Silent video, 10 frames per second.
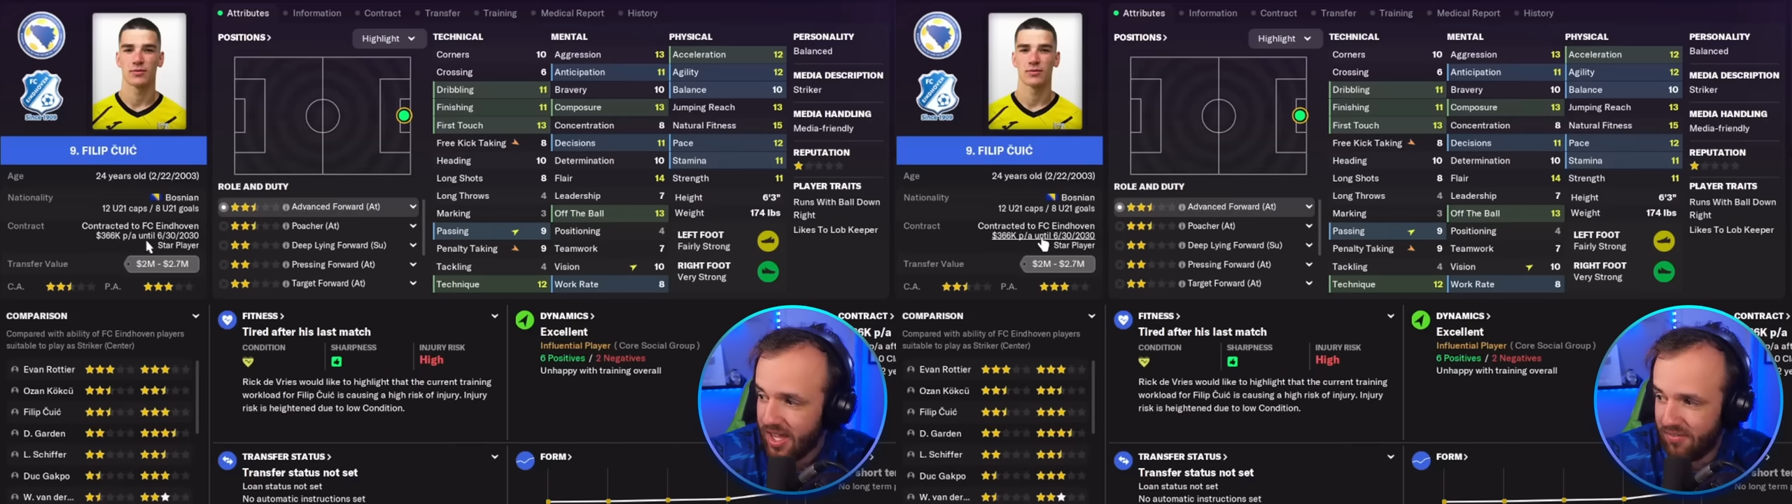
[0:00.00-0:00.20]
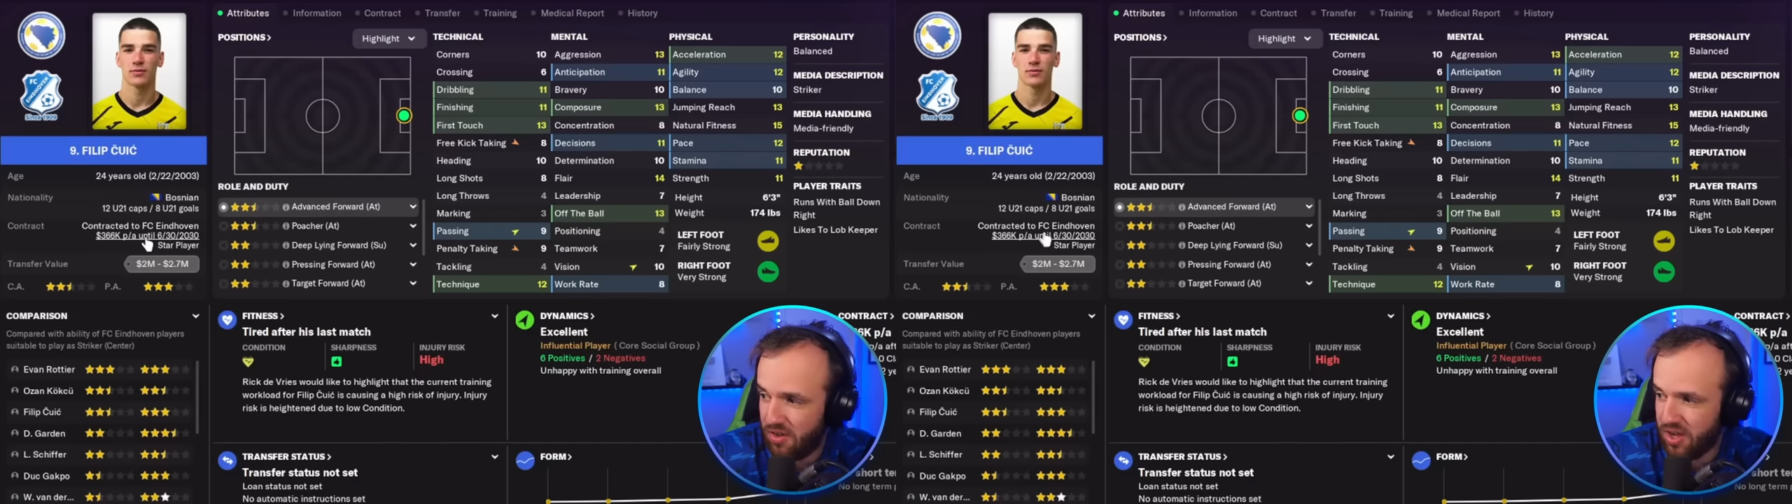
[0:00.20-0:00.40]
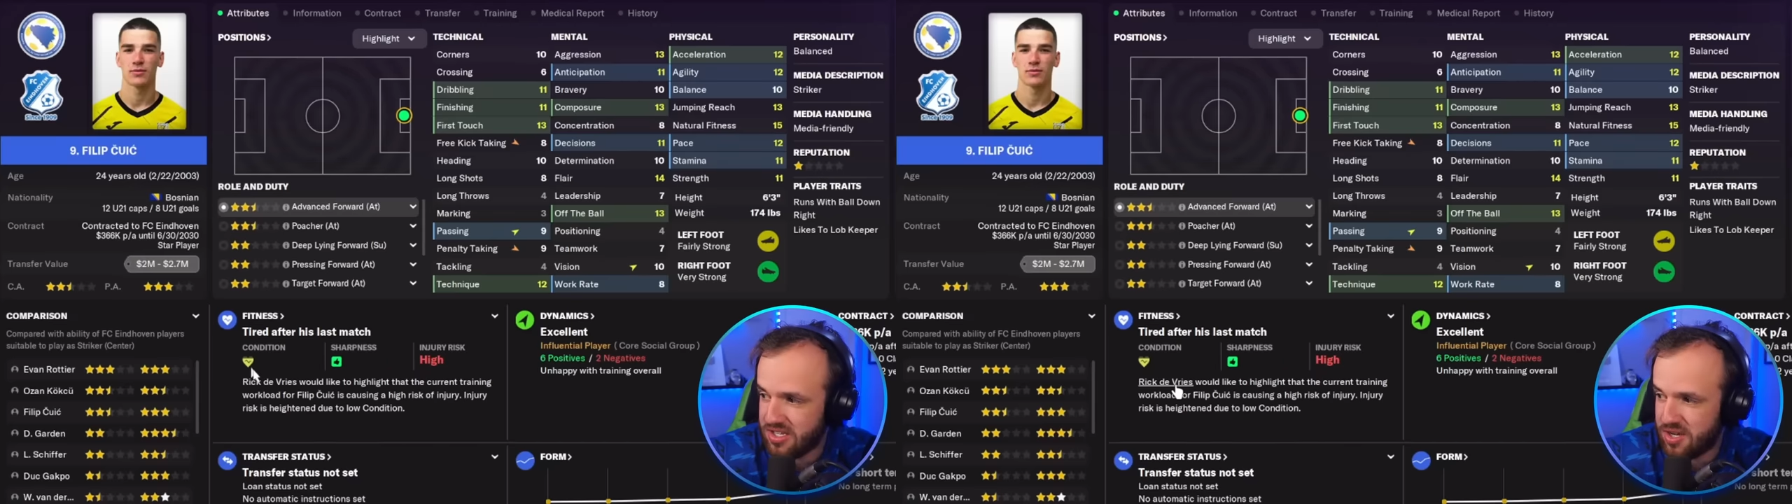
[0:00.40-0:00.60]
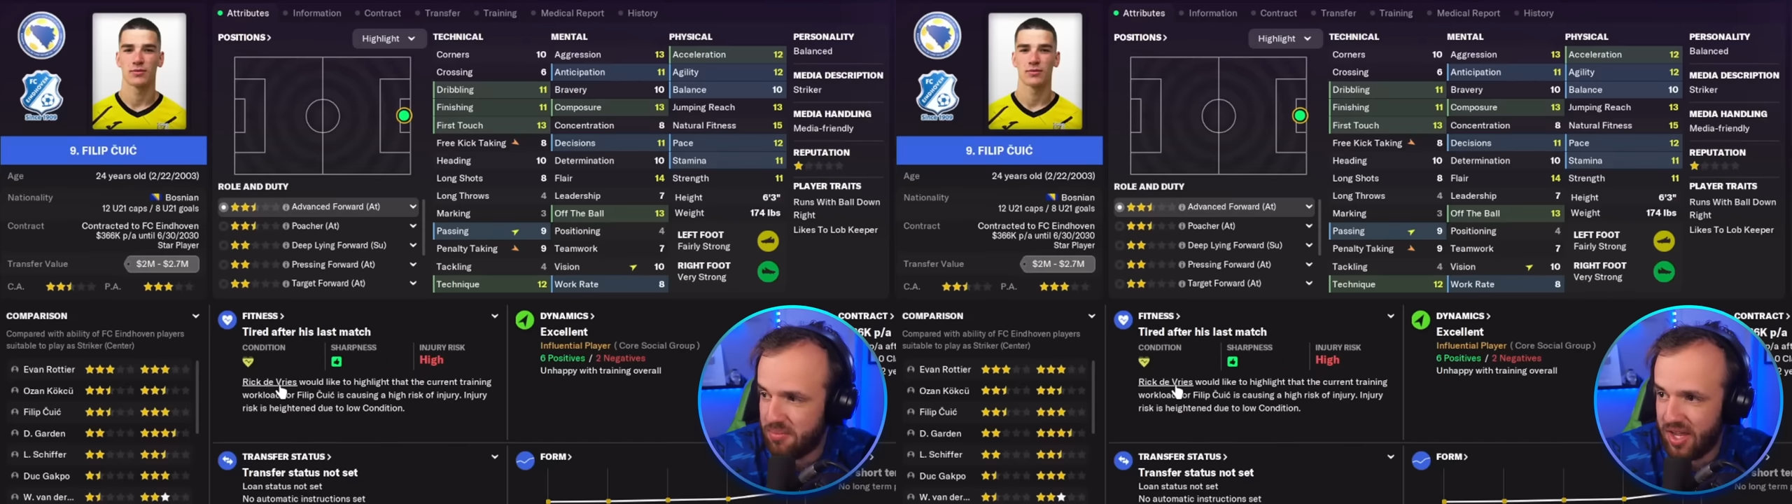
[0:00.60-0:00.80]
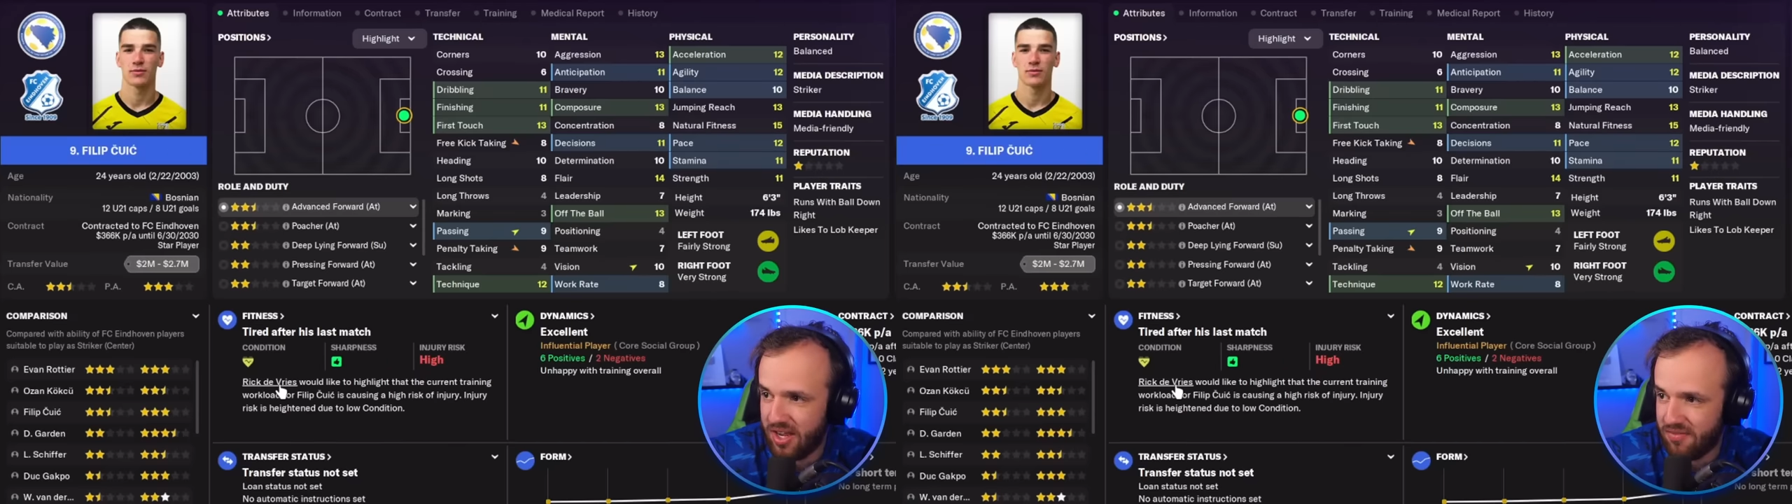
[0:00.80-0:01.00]
If you get $2
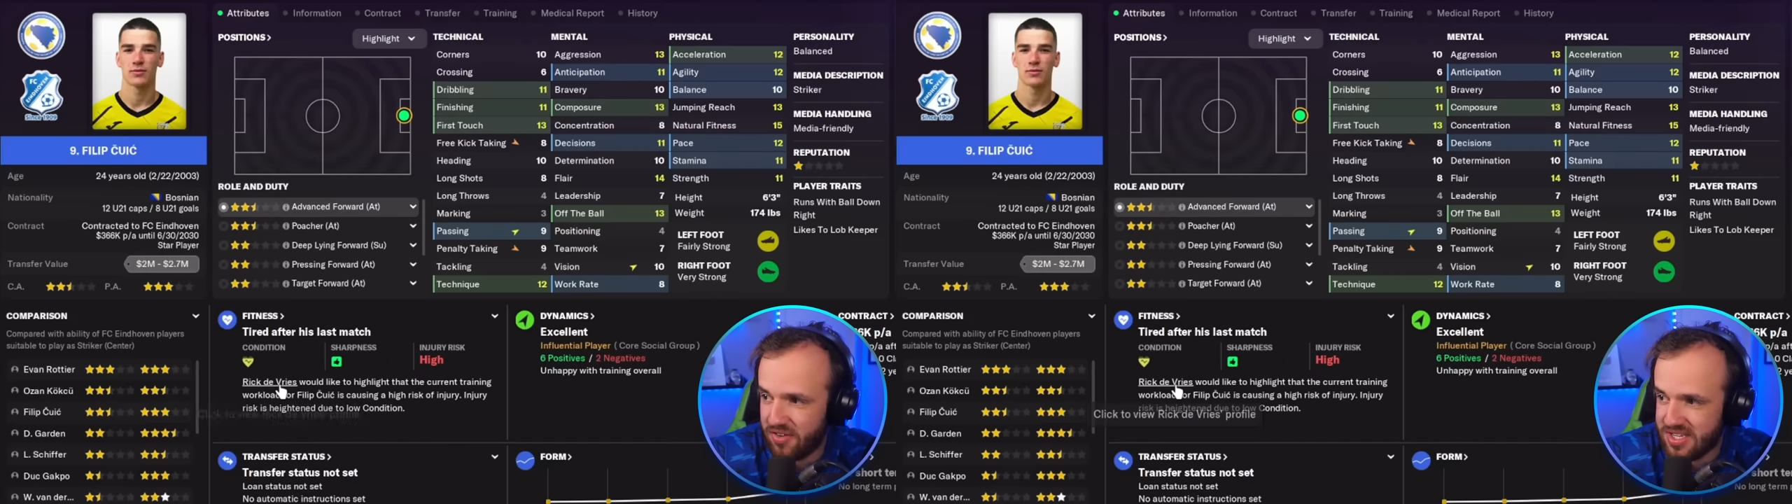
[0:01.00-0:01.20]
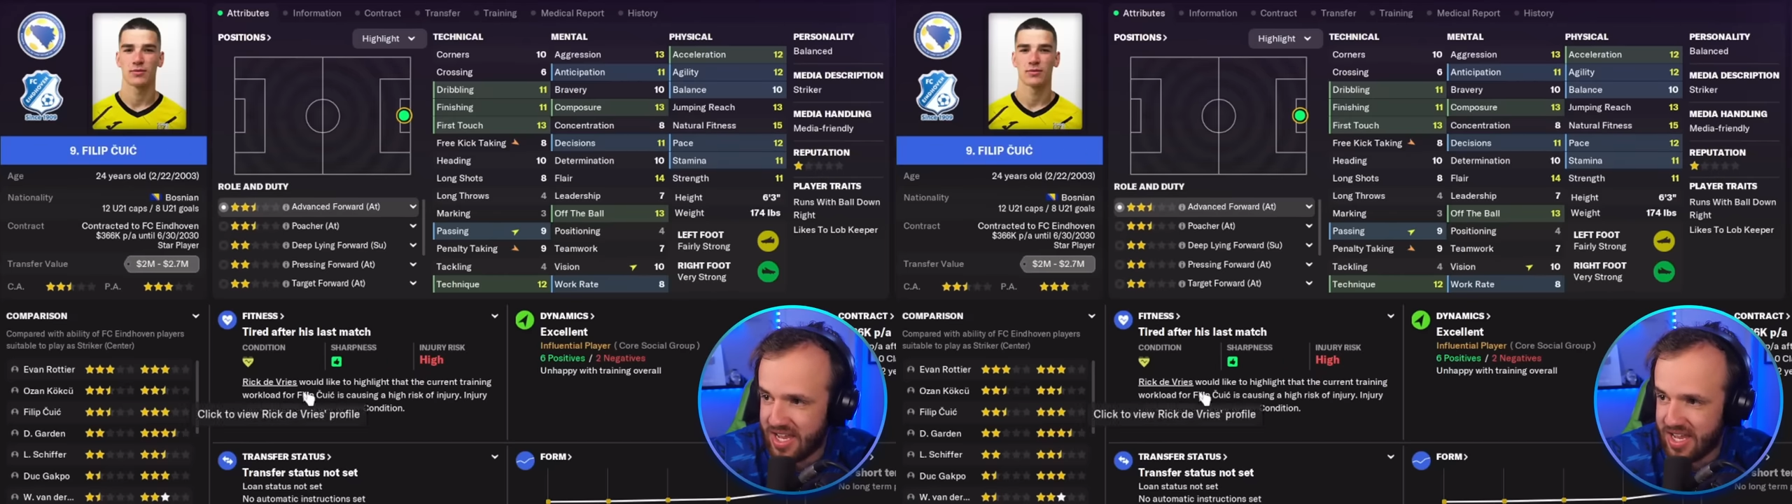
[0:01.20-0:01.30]
million for this